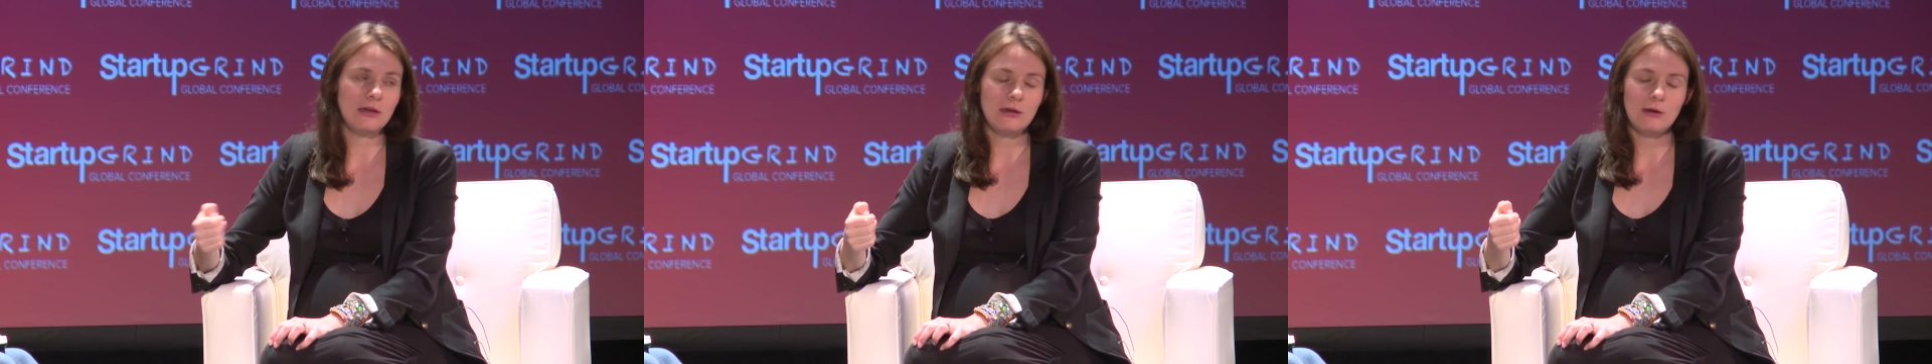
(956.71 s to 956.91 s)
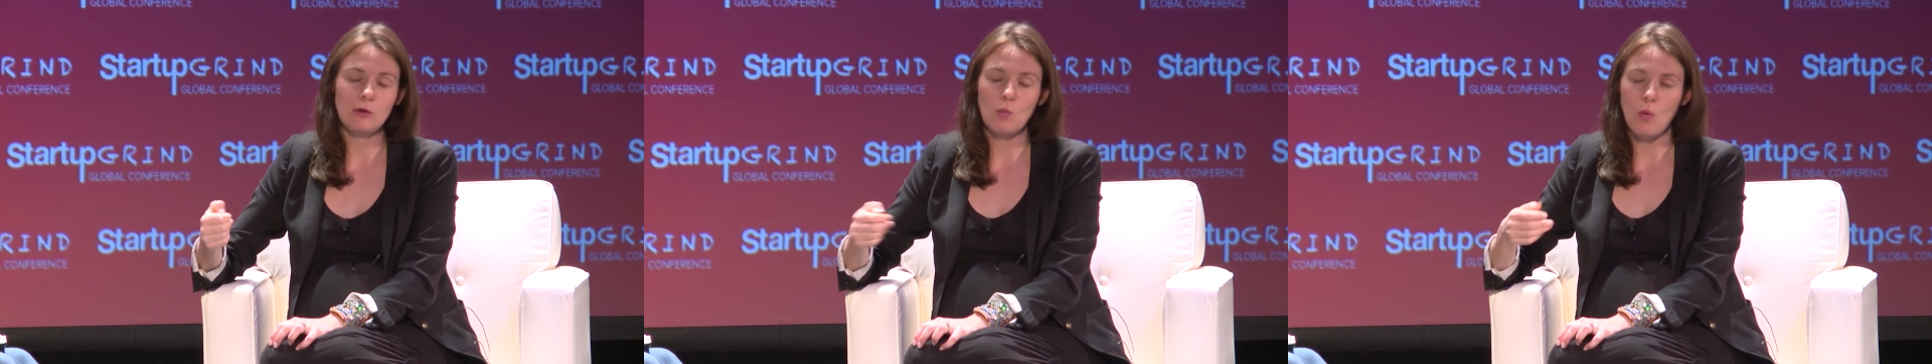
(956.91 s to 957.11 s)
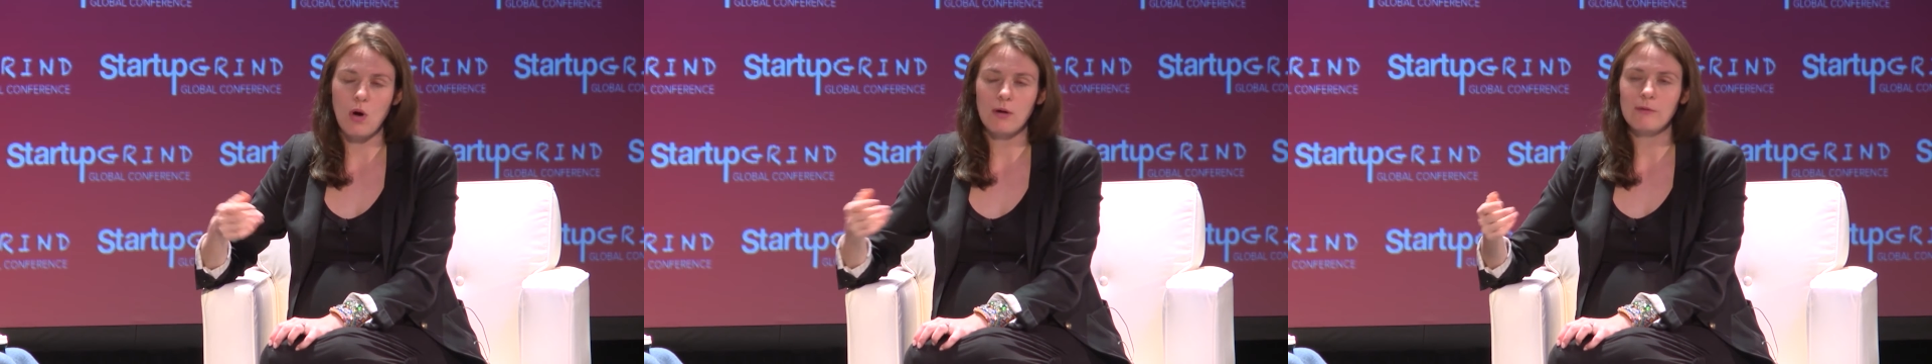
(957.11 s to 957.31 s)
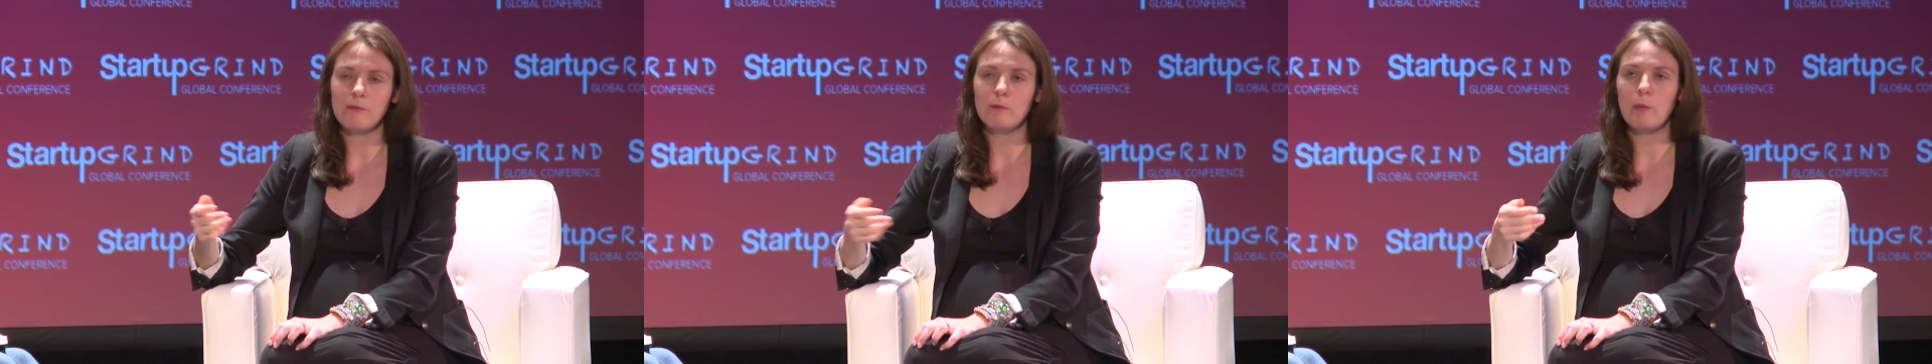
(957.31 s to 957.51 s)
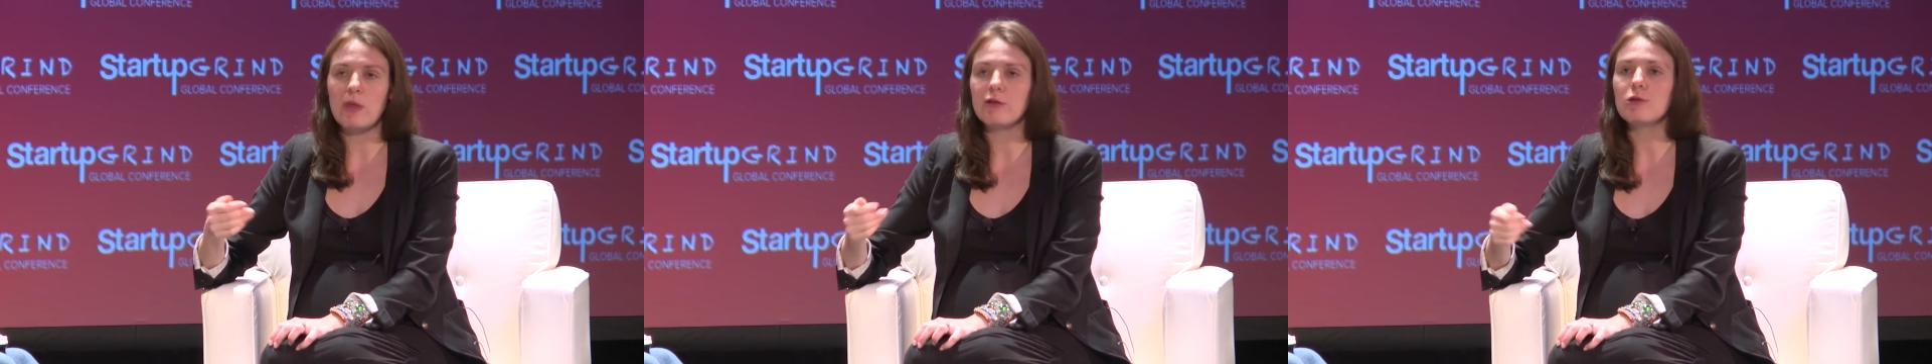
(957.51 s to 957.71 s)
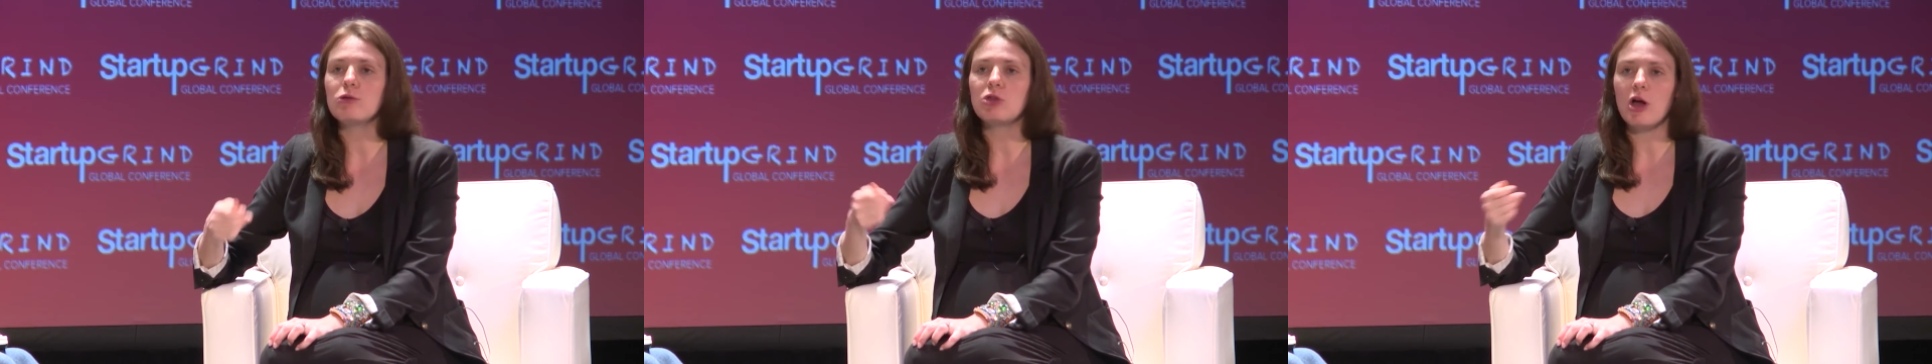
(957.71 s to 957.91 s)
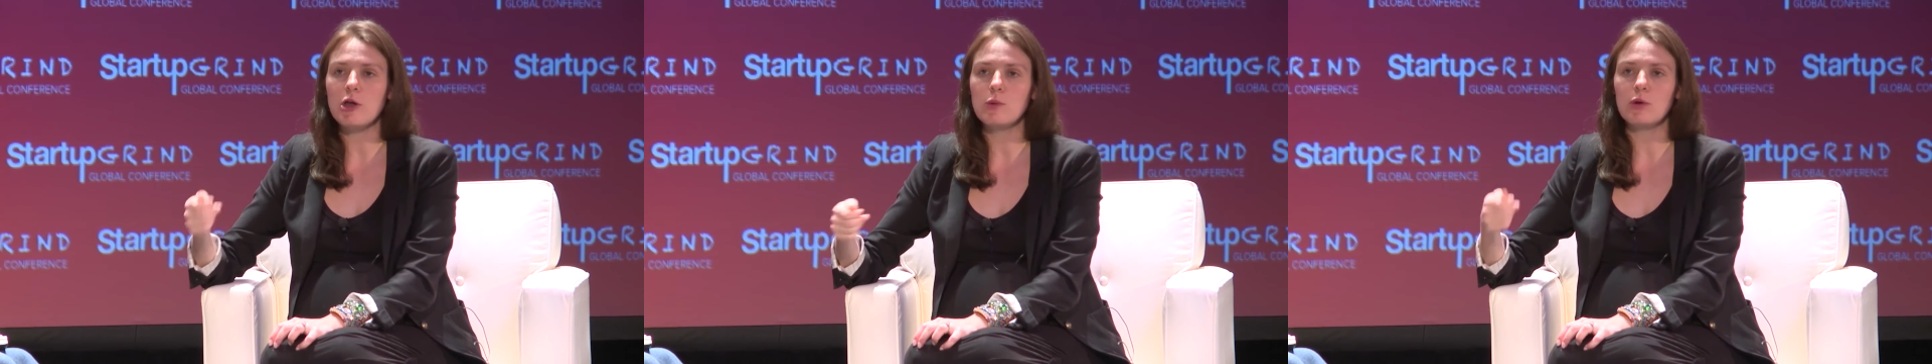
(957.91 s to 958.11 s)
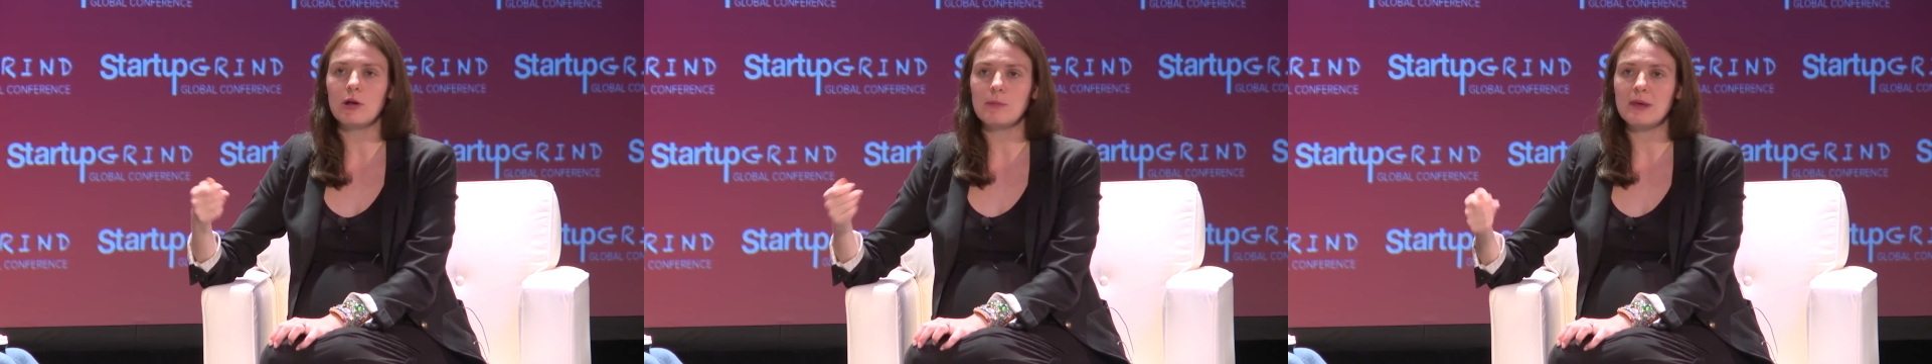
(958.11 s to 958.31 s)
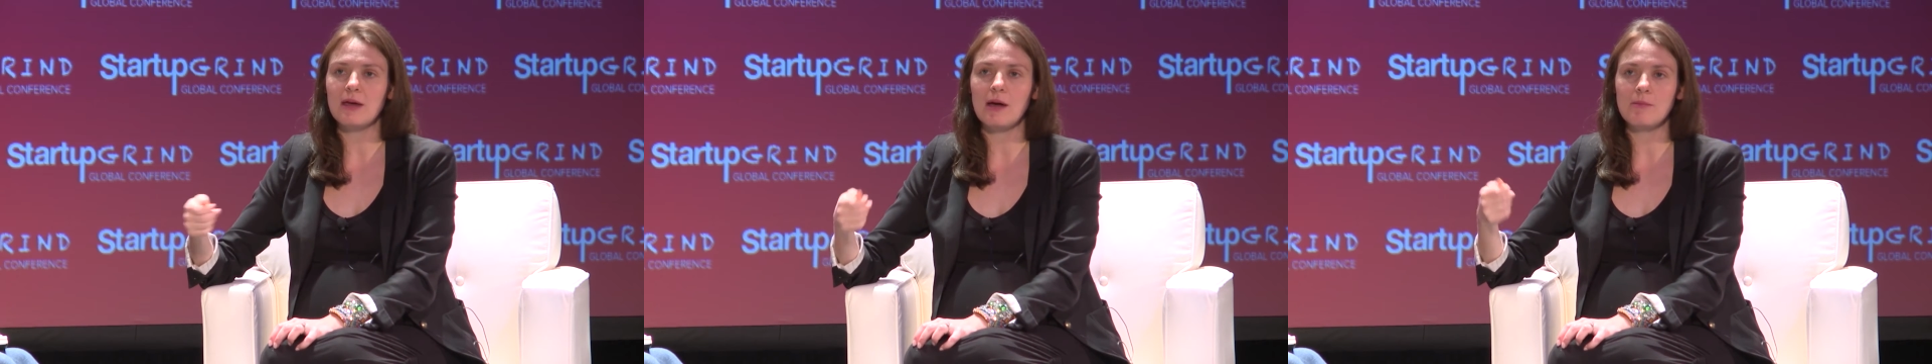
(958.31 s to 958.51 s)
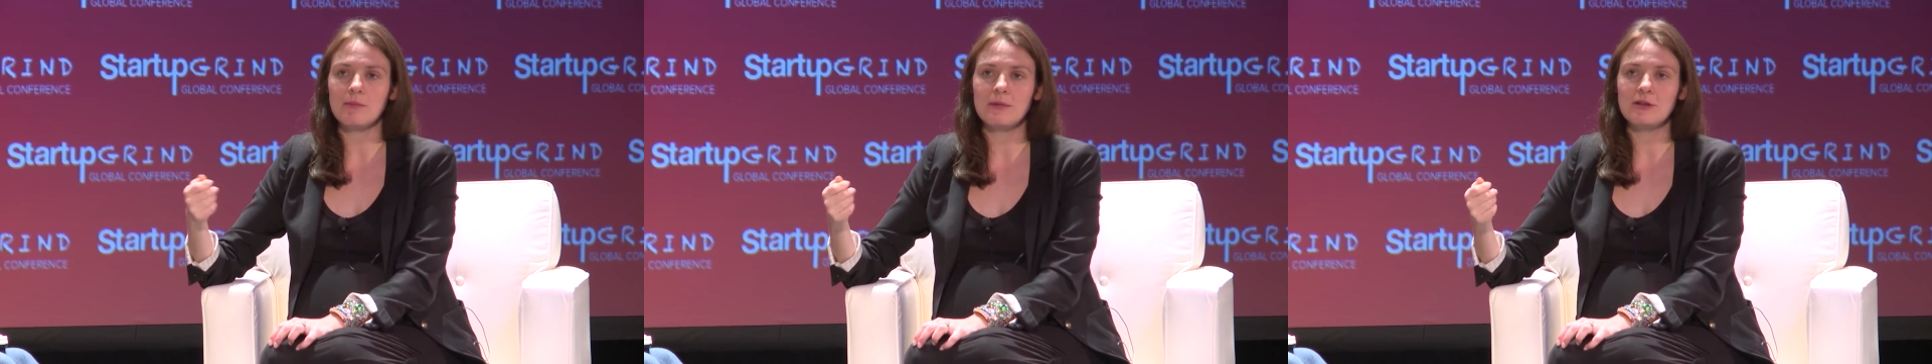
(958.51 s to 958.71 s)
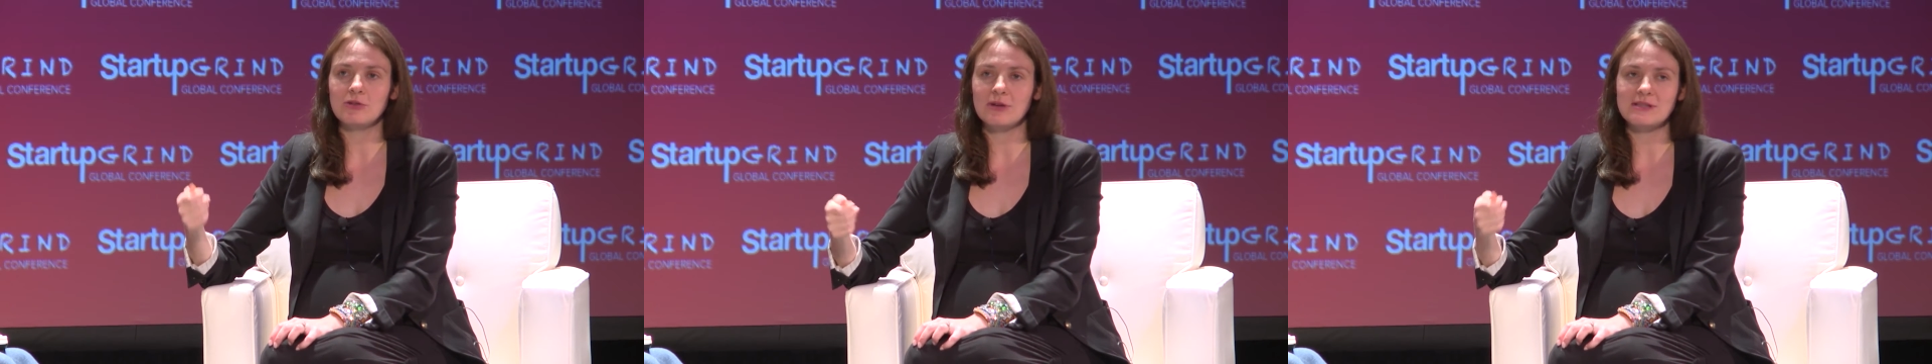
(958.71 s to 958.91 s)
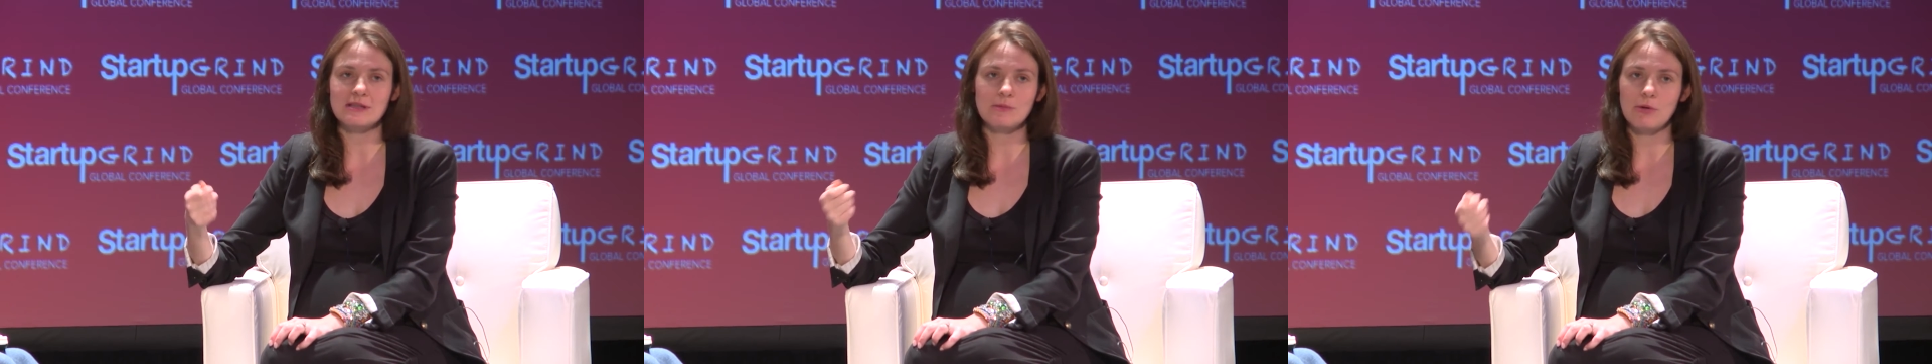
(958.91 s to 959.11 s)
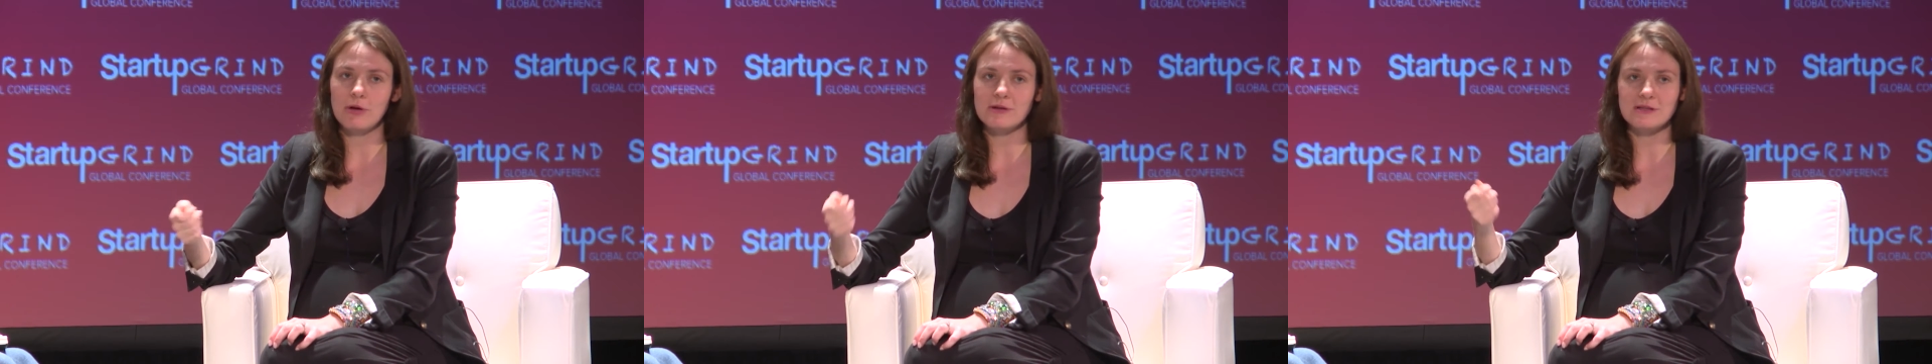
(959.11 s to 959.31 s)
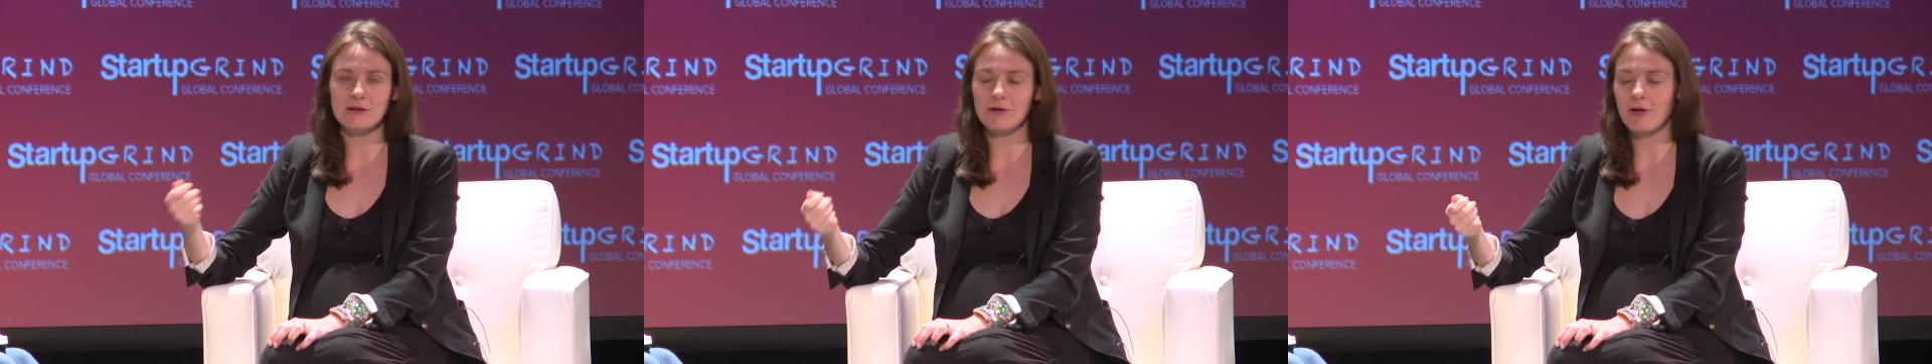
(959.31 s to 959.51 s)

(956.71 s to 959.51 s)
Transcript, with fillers: you want, whether you thought you were going to become interested in policy